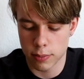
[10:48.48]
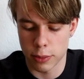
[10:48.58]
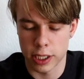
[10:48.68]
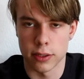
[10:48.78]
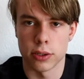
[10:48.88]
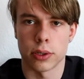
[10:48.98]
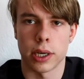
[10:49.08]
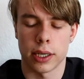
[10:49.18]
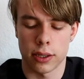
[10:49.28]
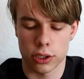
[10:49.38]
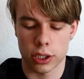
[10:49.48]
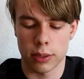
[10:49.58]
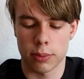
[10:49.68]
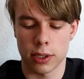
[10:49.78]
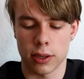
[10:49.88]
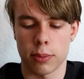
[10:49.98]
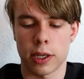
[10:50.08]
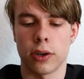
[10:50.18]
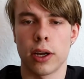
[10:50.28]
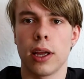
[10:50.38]
made the triangle shape a little
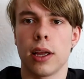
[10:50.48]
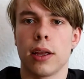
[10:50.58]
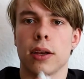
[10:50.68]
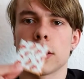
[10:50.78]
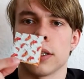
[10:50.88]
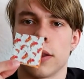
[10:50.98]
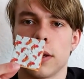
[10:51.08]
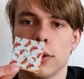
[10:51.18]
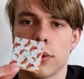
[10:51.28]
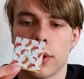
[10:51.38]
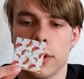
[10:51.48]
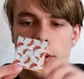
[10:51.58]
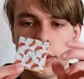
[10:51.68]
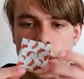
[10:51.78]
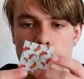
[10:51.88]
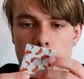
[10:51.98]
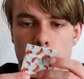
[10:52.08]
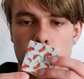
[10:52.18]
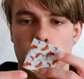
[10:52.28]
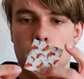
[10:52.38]
better. Okay, then you are here
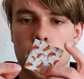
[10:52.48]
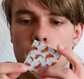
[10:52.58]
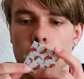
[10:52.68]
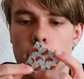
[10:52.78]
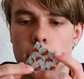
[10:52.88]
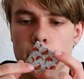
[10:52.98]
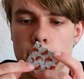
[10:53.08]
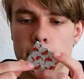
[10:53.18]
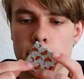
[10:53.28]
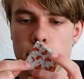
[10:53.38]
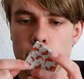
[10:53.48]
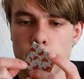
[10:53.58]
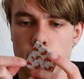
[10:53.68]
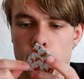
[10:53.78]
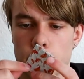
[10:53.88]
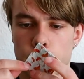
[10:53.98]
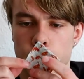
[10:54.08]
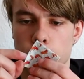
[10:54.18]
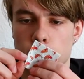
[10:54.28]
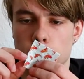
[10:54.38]
again. Now, if you
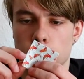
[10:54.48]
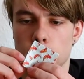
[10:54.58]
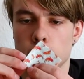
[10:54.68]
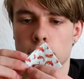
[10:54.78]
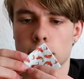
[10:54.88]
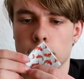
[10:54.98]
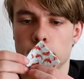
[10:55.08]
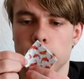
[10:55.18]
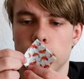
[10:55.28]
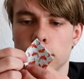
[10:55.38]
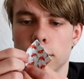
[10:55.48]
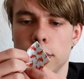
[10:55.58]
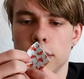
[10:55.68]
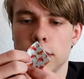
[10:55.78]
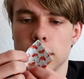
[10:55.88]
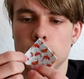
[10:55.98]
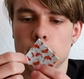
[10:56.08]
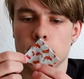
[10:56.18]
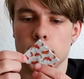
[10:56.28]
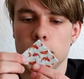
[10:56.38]
recall, you fold these
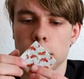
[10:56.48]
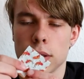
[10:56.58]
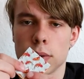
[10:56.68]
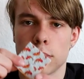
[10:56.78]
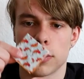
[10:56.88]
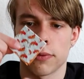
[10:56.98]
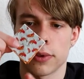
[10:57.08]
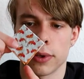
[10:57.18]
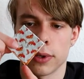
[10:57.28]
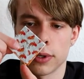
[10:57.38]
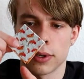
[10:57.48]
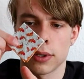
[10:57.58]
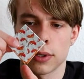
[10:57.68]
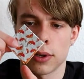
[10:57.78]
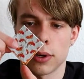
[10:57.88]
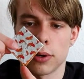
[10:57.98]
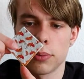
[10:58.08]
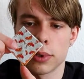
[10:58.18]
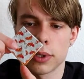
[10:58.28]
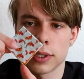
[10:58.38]
into the middle with the
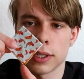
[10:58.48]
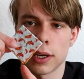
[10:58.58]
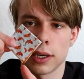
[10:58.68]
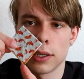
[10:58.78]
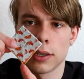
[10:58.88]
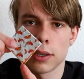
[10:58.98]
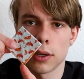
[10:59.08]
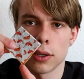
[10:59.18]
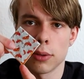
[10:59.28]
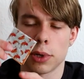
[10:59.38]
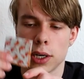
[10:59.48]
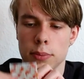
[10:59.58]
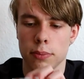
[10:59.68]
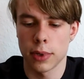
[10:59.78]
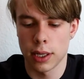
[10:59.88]
open side on the bottom.